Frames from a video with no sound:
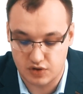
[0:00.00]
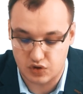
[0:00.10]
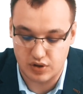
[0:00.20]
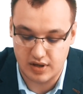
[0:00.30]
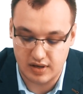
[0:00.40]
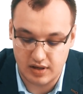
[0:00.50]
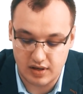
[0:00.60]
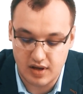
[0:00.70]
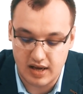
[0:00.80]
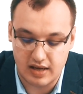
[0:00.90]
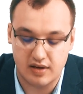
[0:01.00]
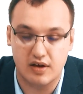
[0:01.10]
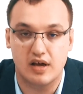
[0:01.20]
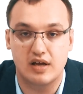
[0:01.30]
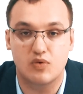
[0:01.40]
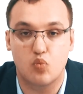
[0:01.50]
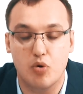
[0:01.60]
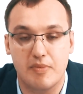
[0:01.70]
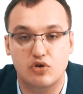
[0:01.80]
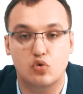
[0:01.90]
So in, in, a, in a
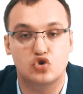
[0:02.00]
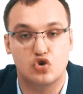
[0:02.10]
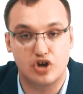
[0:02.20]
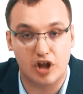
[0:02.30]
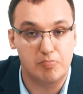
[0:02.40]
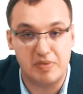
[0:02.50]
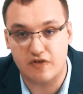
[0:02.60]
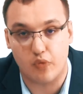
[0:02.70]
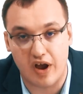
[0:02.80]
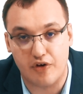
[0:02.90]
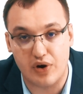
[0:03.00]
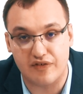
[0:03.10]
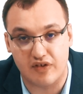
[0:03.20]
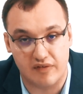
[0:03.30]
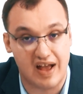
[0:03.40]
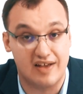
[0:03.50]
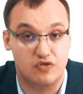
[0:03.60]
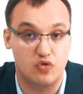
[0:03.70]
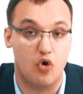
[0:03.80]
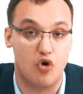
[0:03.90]
woman, you should not be so aggressive
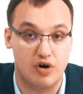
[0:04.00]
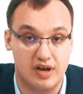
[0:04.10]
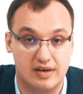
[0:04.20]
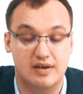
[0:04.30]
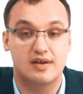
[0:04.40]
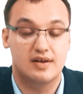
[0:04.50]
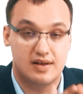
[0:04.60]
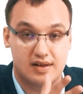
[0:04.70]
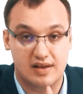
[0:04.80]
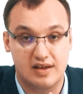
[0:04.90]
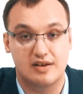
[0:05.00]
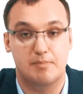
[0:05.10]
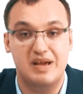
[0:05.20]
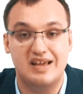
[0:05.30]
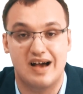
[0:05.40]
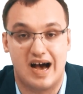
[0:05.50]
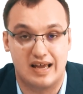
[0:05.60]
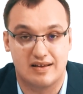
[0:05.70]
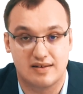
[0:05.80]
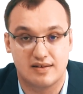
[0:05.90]
as you are in in a big
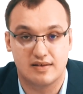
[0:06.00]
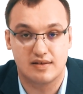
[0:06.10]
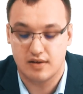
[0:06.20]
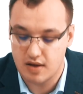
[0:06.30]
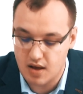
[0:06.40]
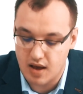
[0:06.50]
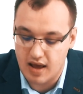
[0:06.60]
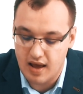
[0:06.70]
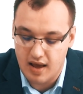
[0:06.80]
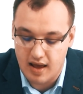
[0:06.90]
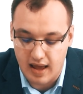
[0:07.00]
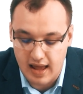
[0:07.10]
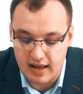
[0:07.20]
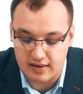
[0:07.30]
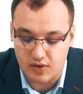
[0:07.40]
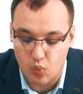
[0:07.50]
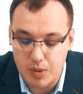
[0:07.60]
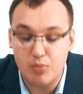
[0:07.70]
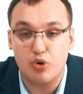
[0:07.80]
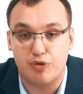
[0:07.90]
guy. And
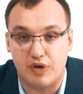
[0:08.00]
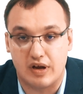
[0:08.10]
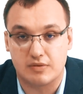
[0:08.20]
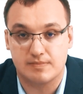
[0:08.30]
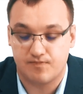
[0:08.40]
one more thing.